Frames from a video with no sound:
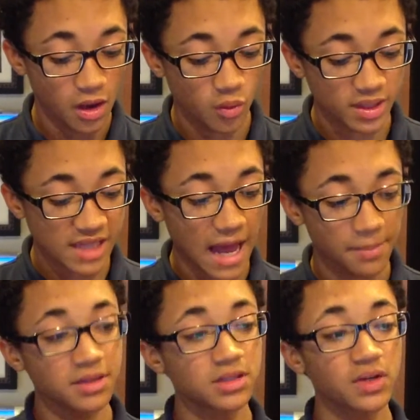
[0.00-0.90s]
What's
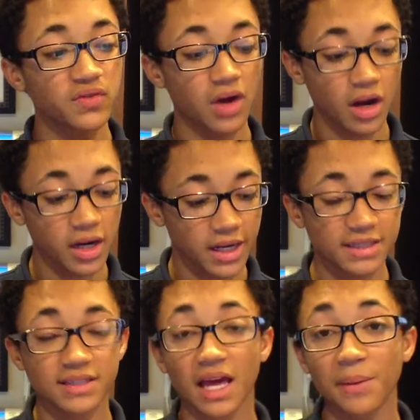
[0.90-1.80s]
happened so far
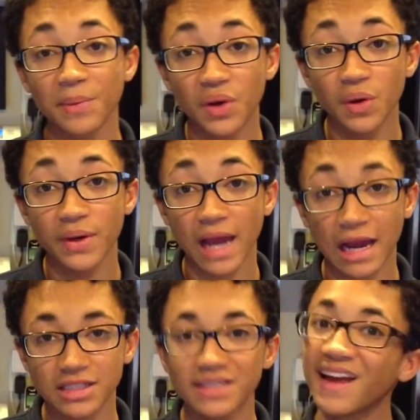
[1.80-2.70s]
is the chemical
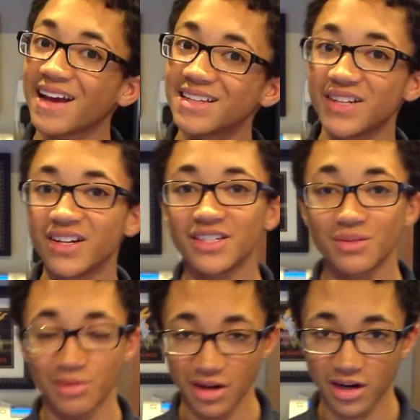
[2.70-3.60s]
reaction has started
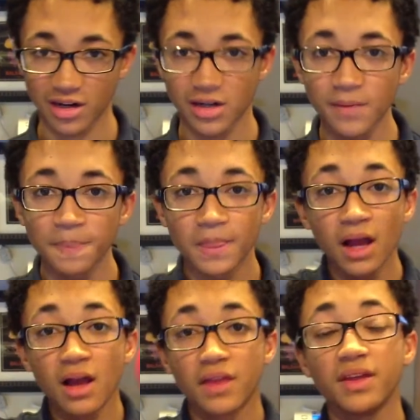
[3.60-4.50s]
to occur.
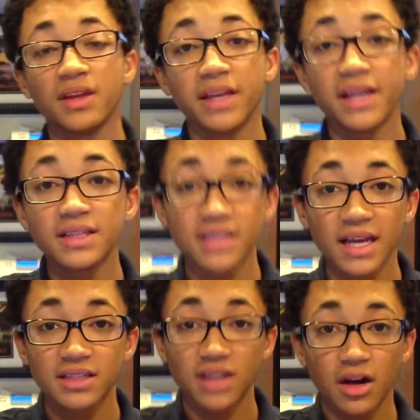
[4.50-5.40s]
The yeast
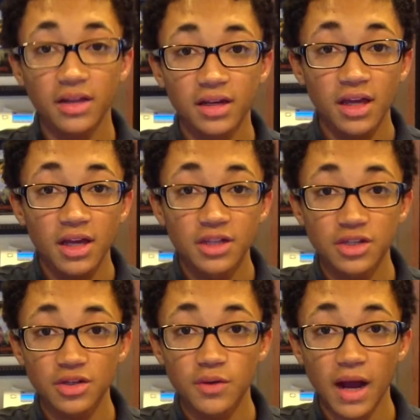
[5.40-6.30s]
has started
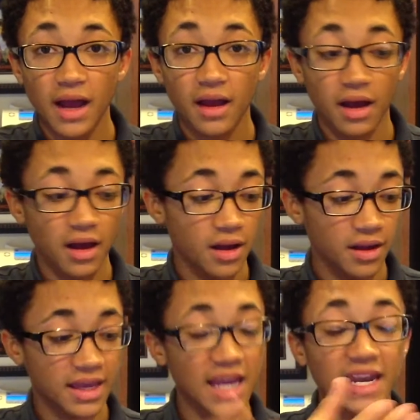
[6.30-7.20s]
to
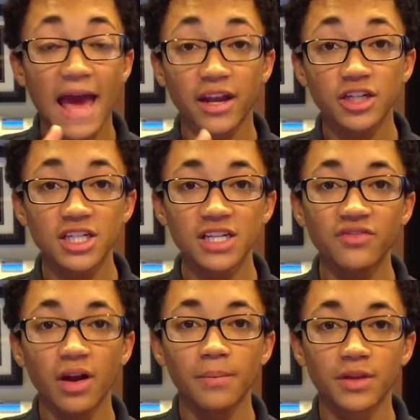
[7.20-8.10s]
gain energy
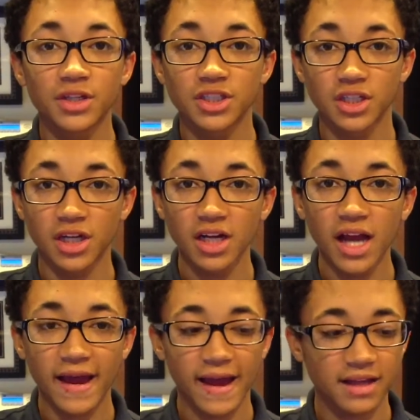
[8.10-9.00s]
from the sugar,
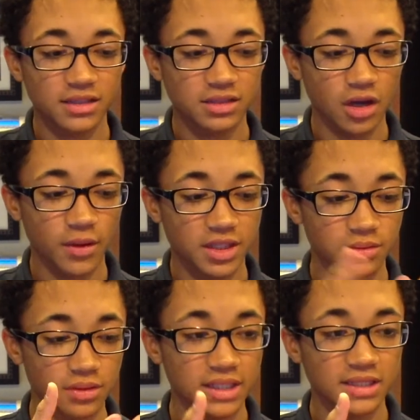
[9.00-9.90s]
so it's
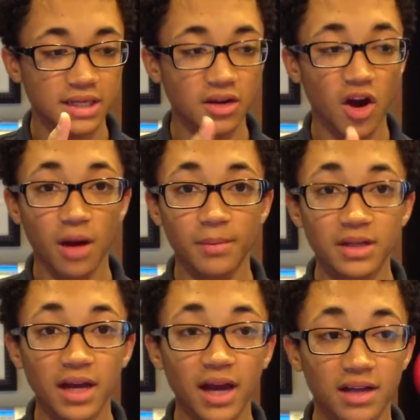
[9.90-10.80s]
releasing carbon
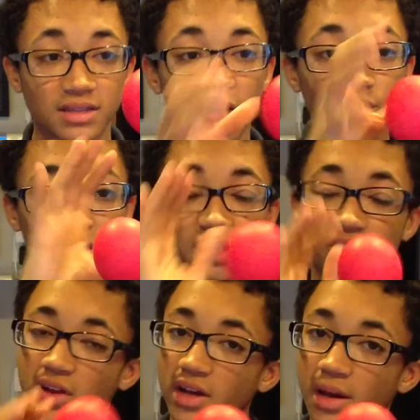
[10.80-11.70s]
dioxide, which is
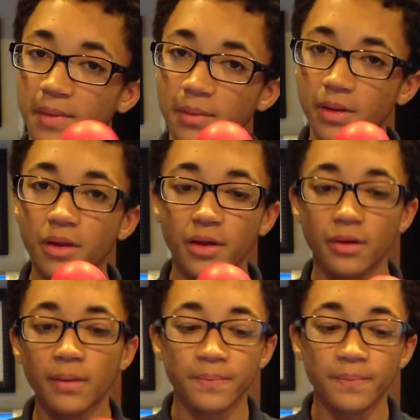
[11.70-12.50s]
filling up the balloon.